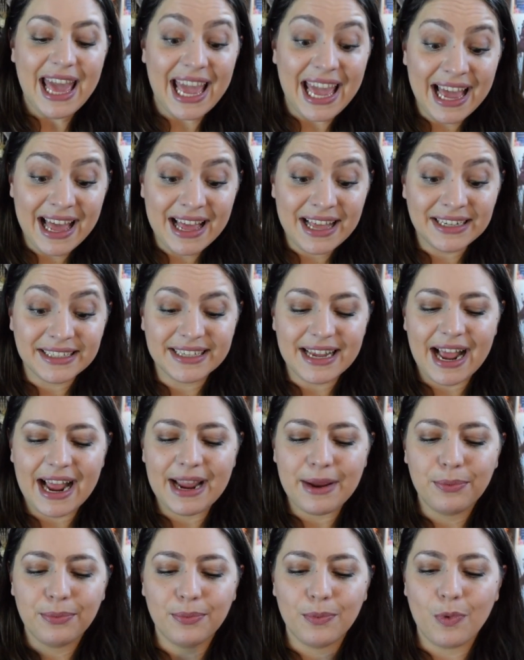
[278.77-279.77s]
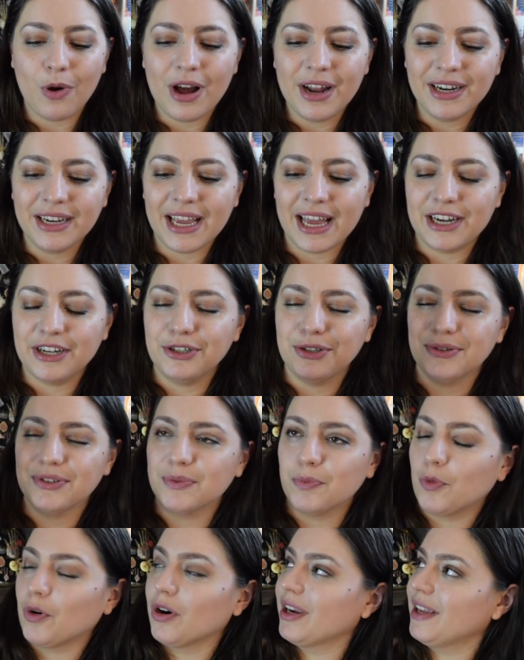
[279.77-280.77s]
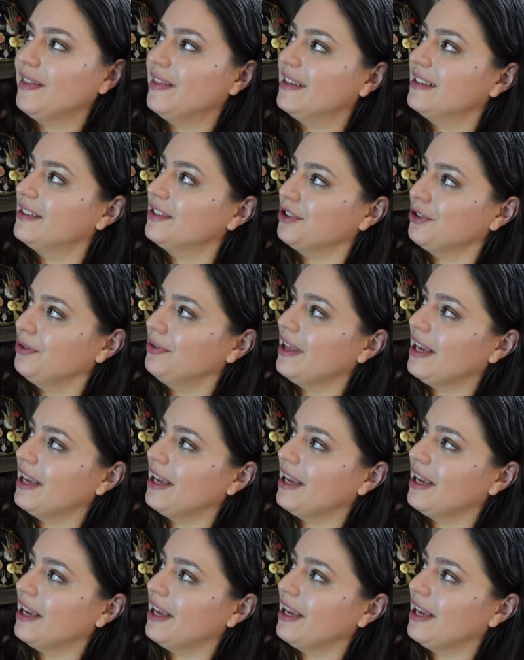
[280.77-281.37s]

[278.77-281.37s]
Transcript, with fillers: And I wanna kind of do some work in this too.